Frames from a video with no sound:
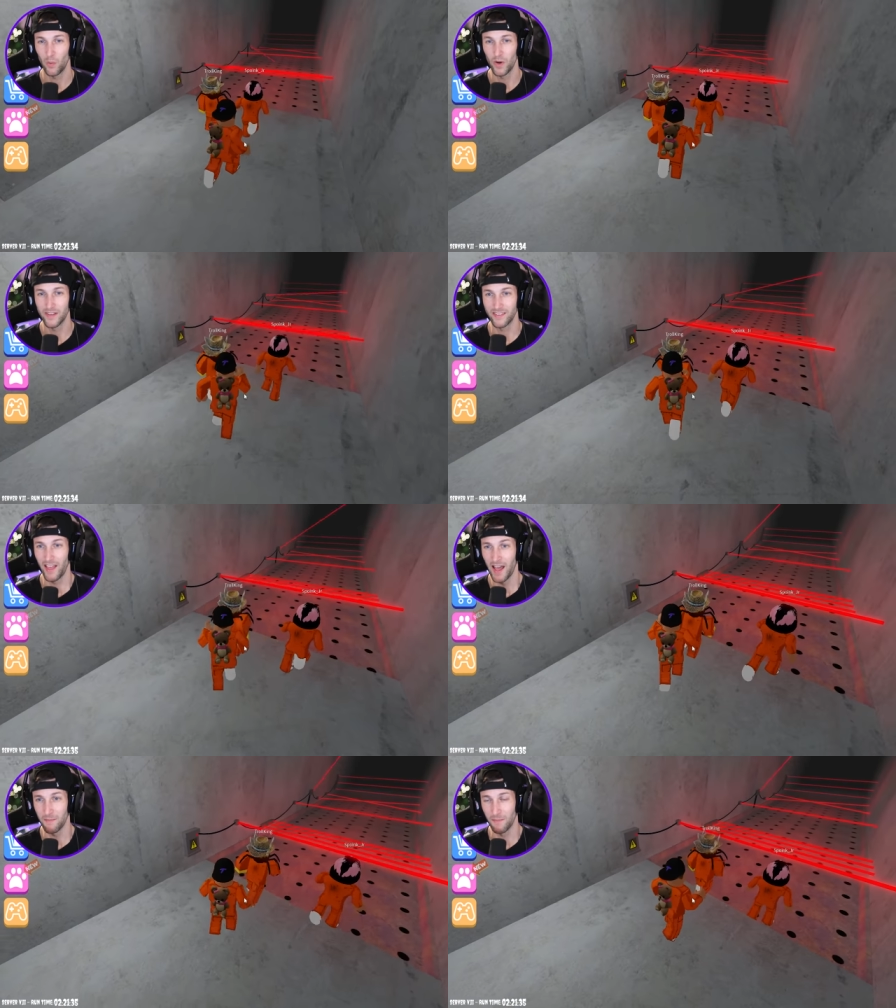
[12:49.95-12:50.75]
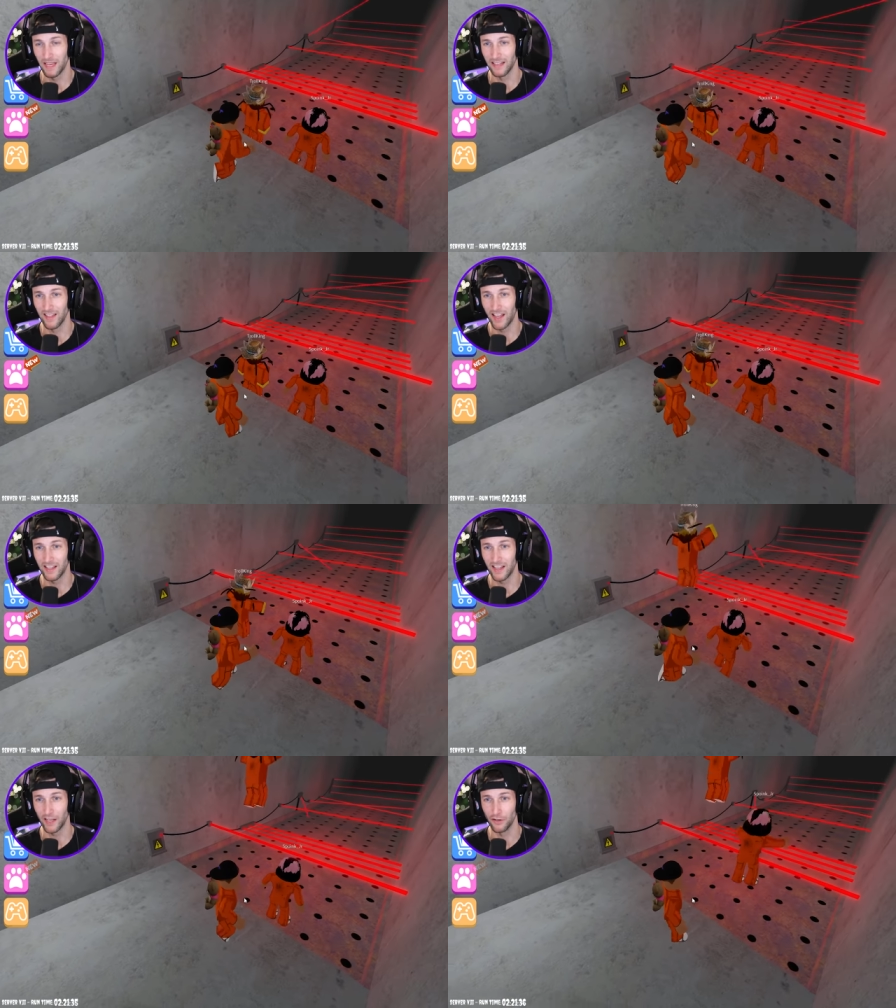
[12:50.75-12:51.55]
What does that mean?
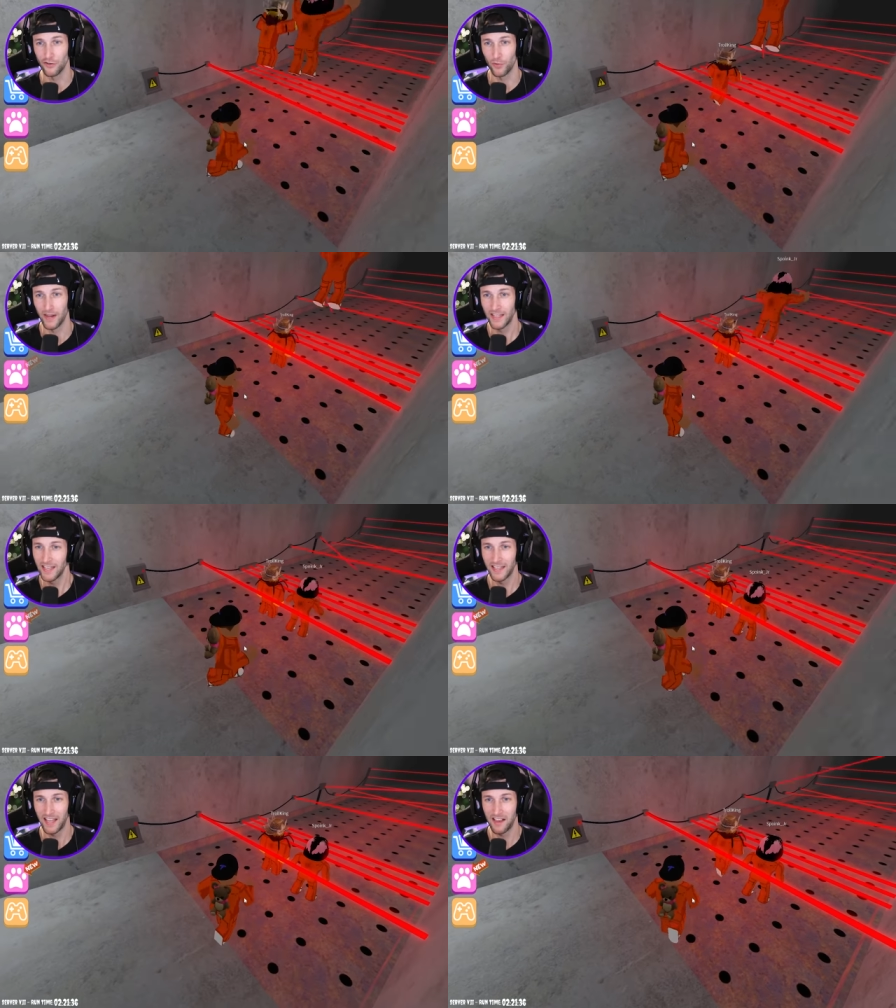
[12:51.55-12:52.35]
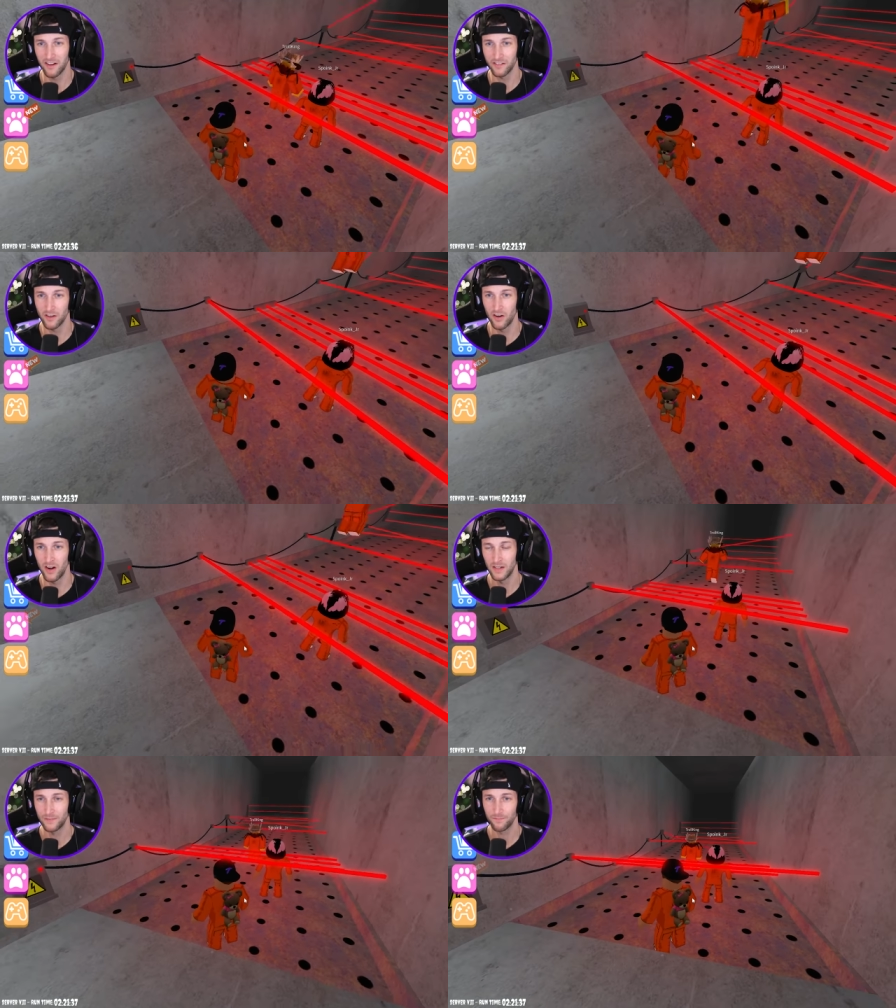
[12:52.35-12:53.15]
Like like a drinking
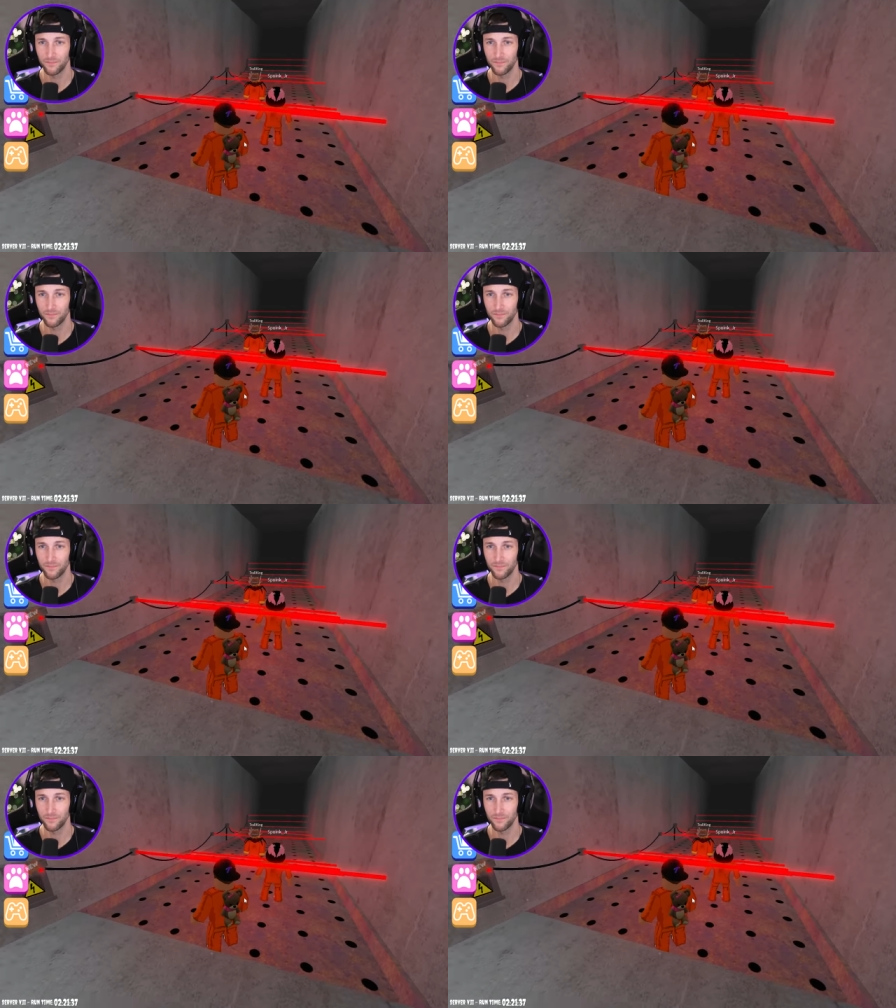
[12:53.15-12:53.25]
canister?